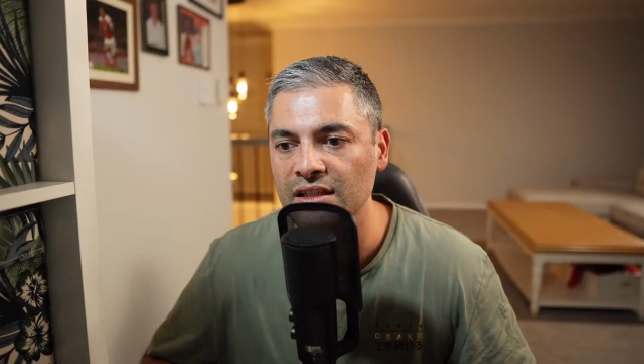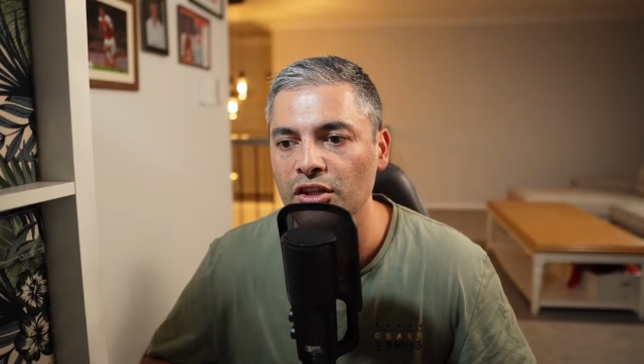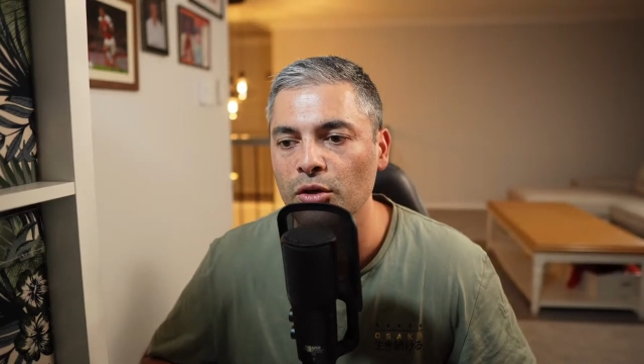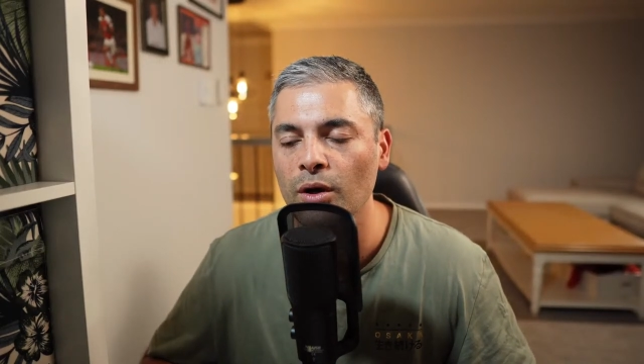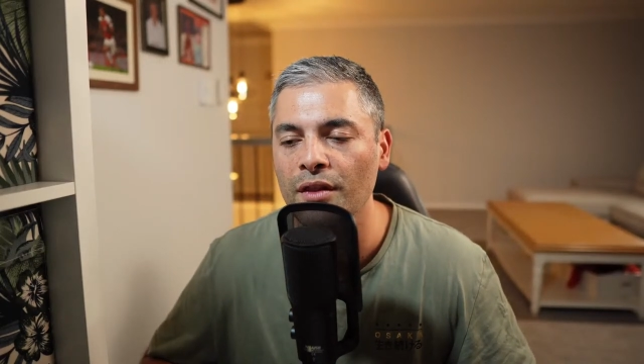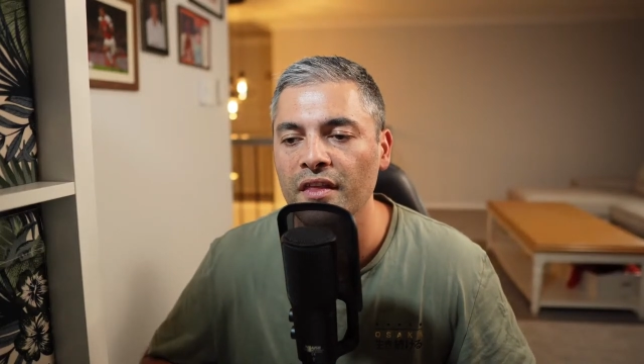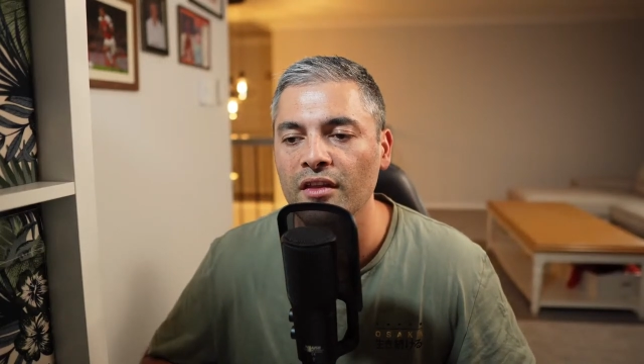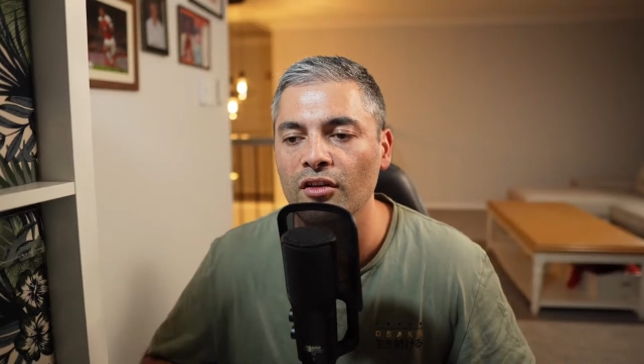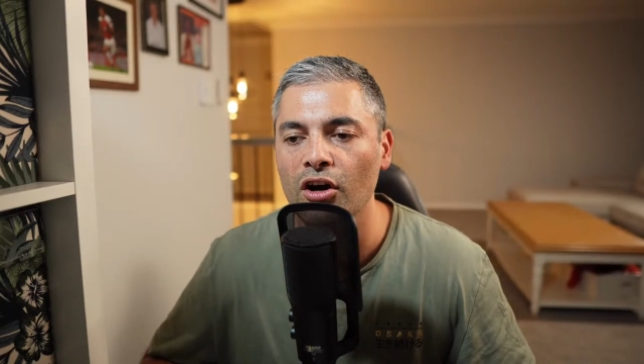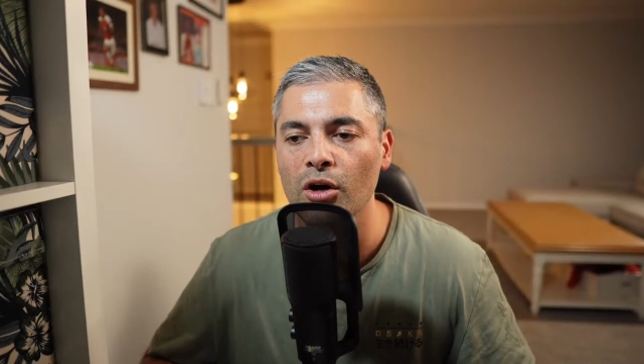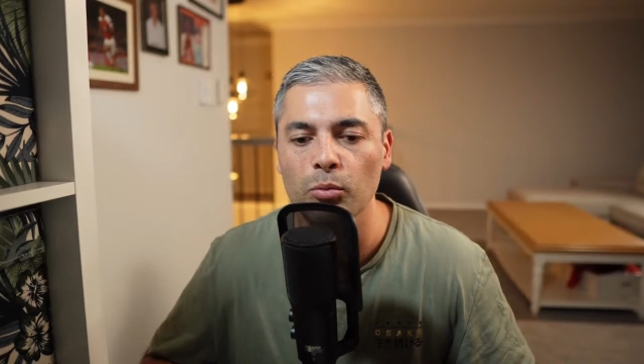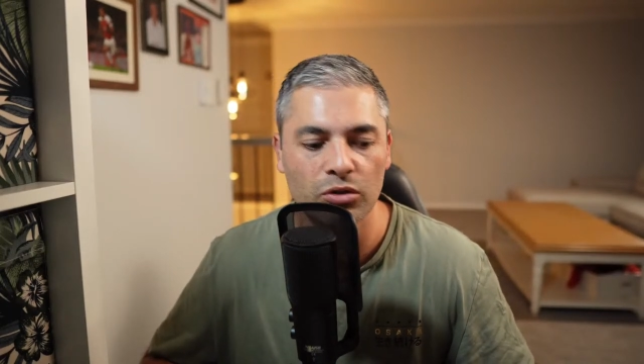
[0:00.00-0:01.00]
The one thing that
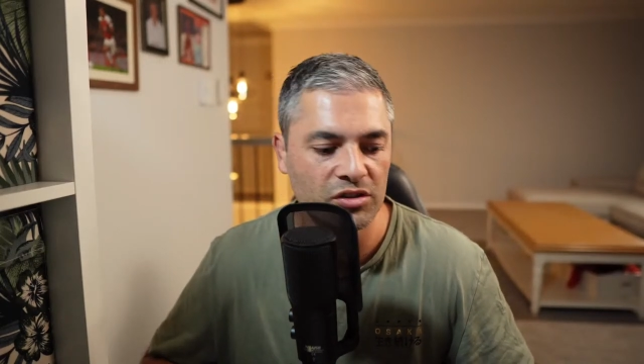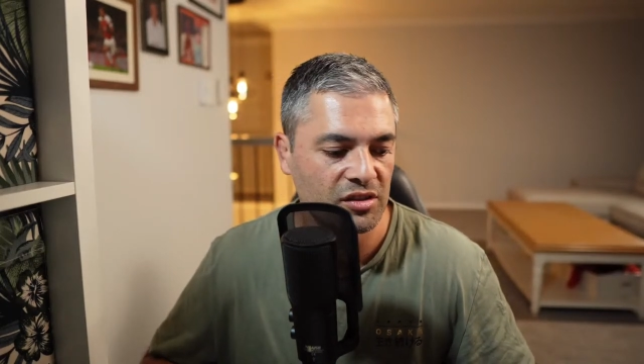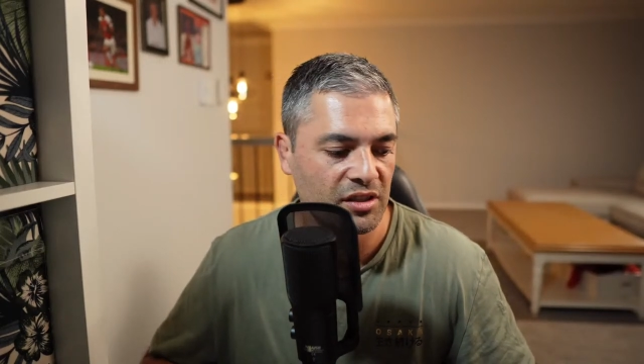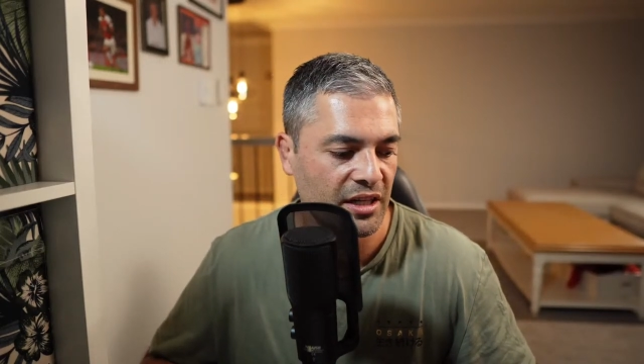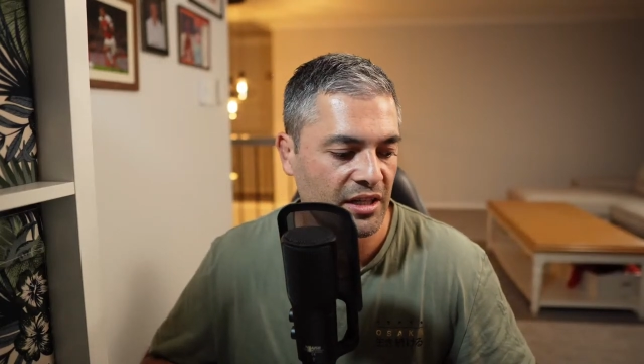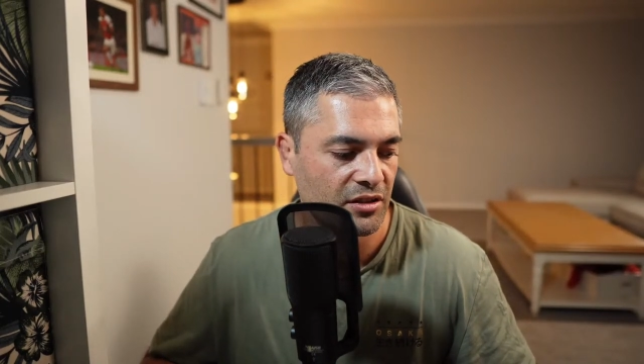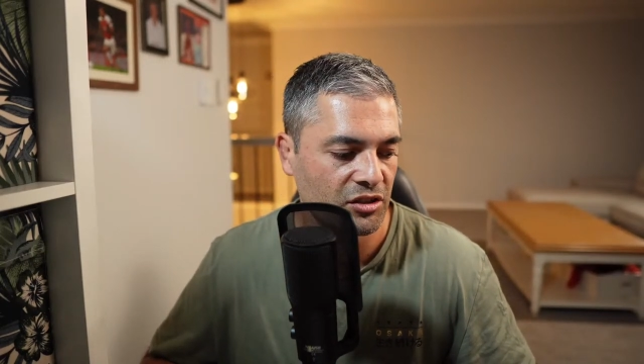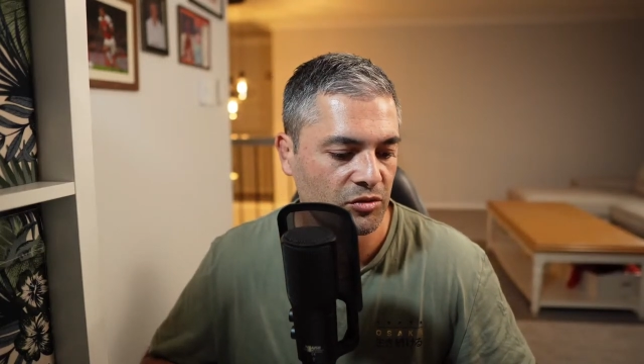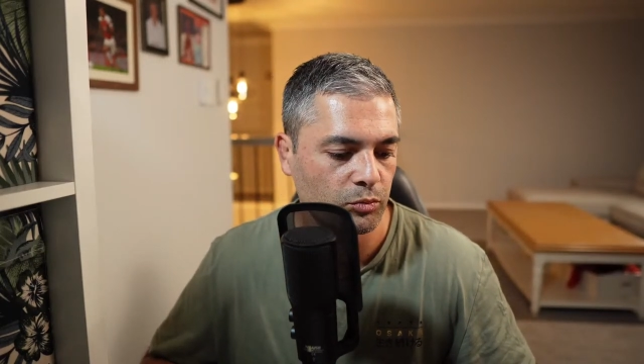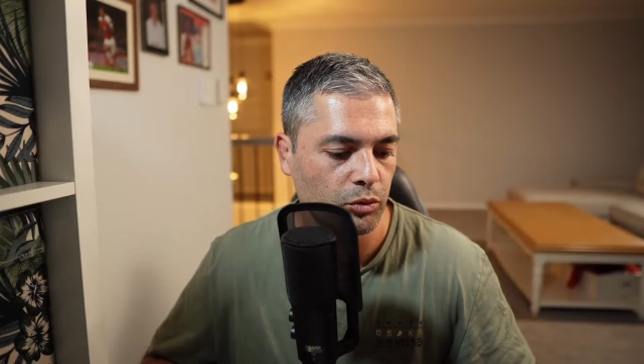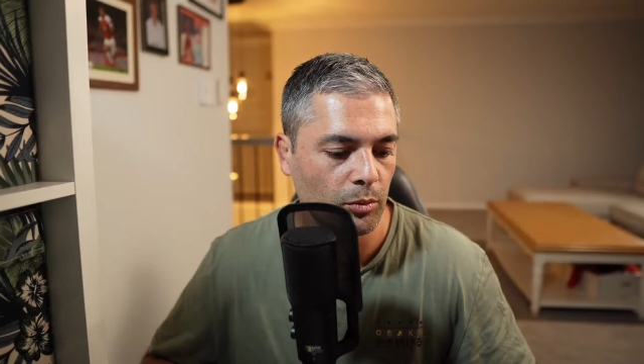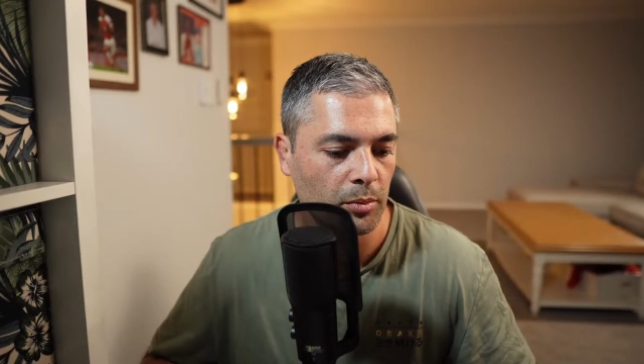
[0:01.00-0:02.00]
I would say that's
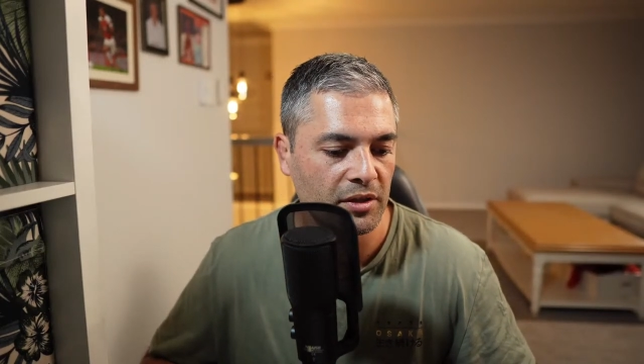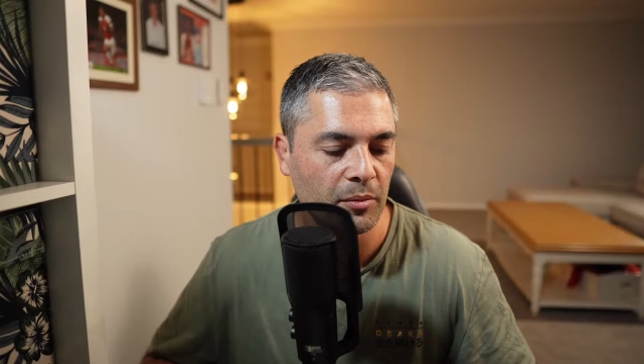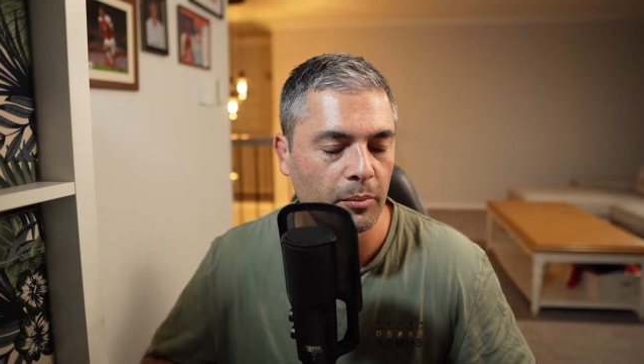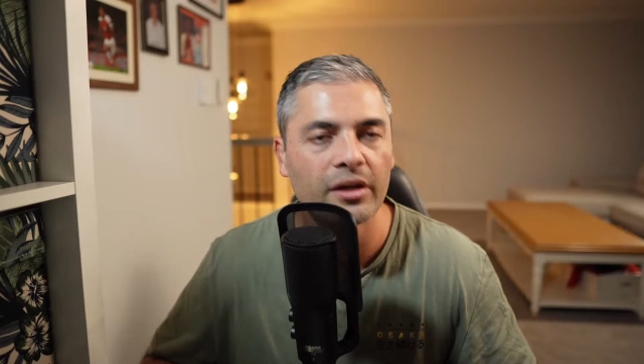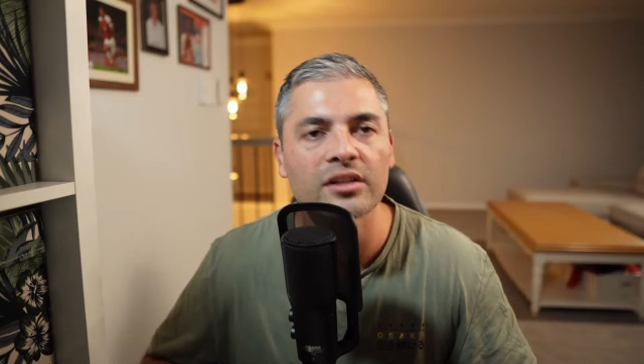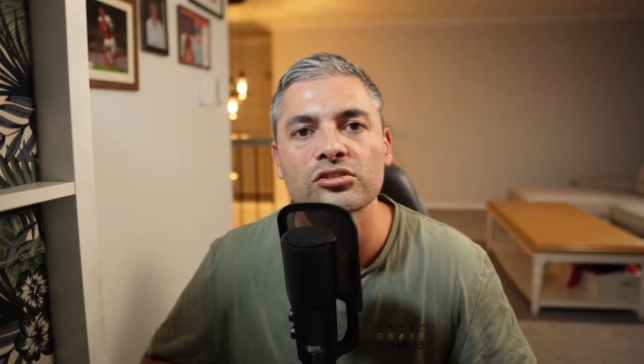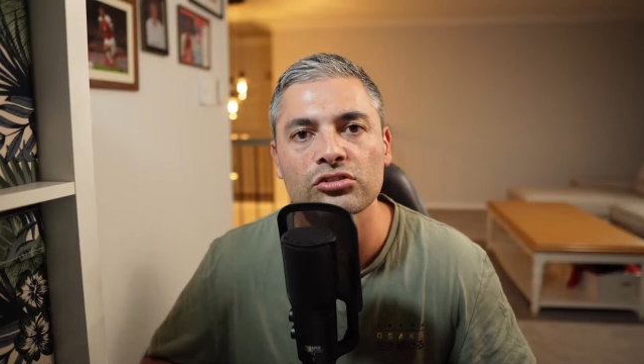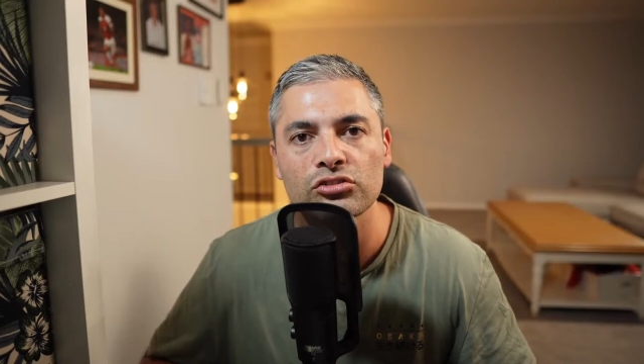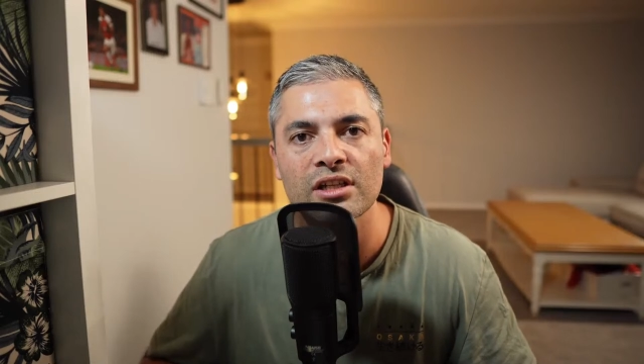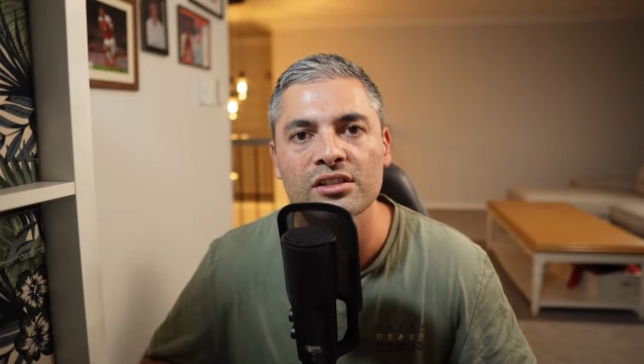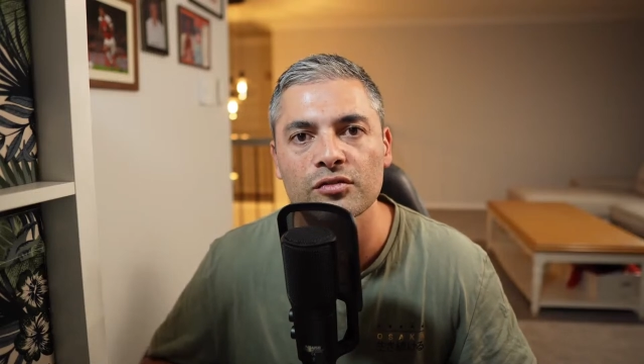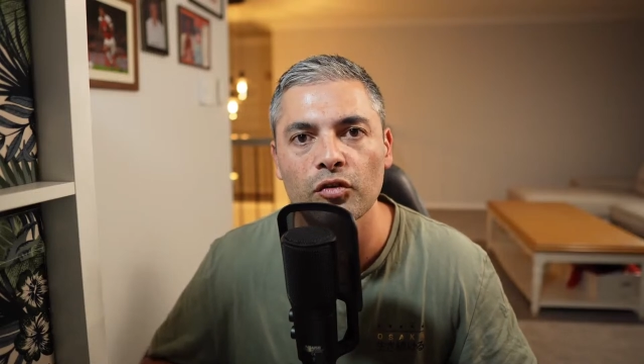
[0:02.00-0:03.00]
probably the best
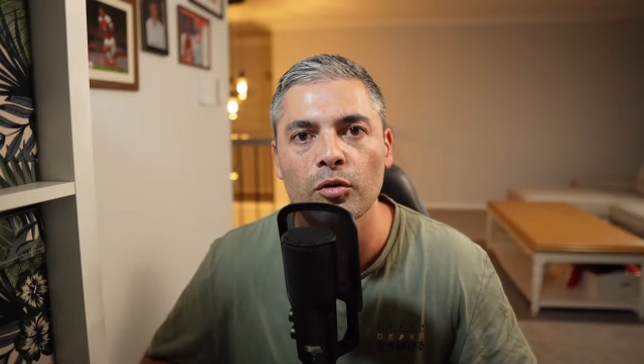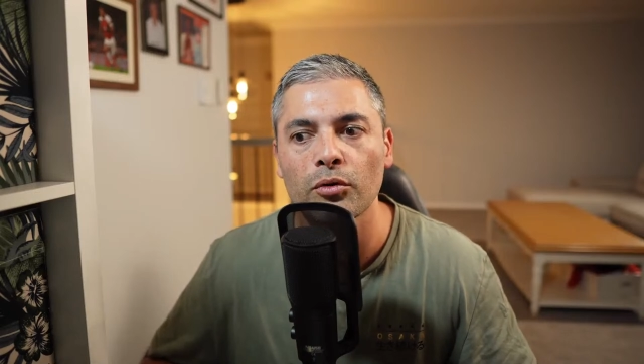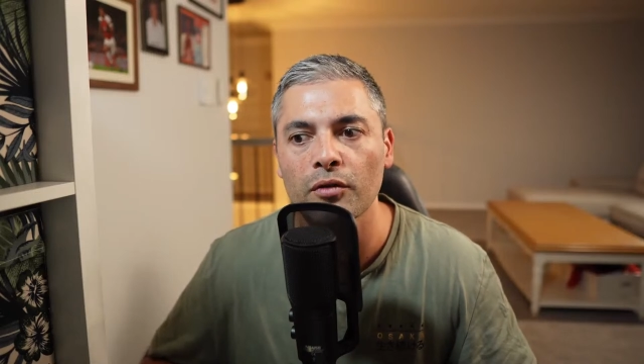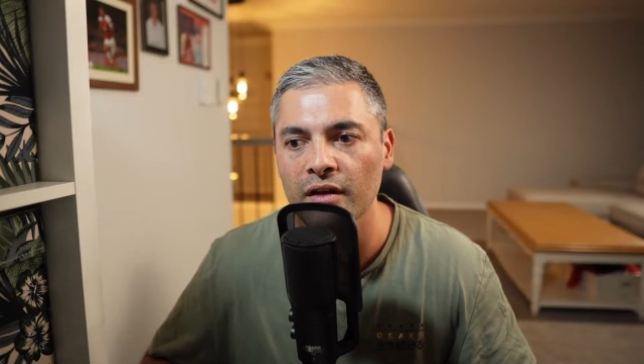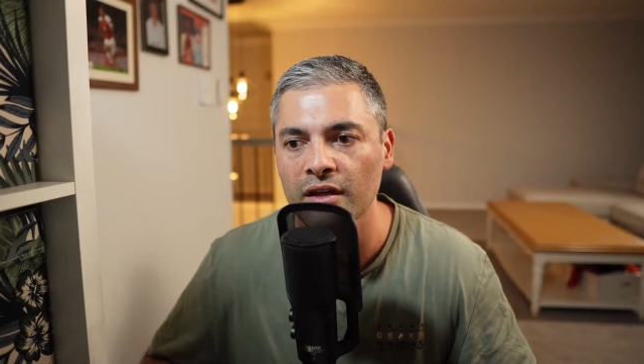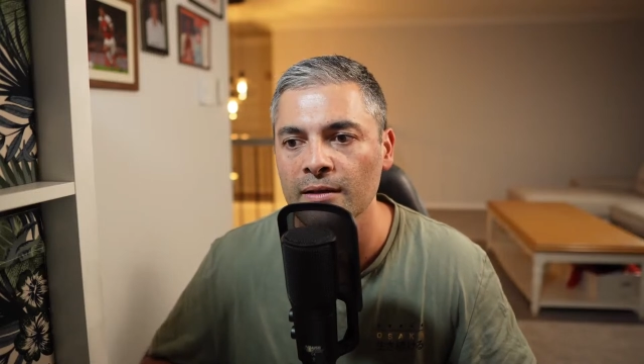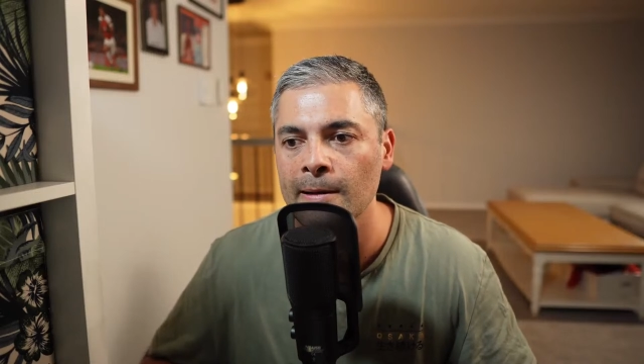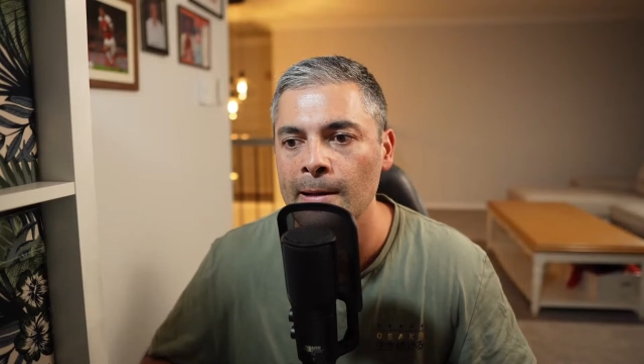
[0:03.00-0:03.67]
transferable thing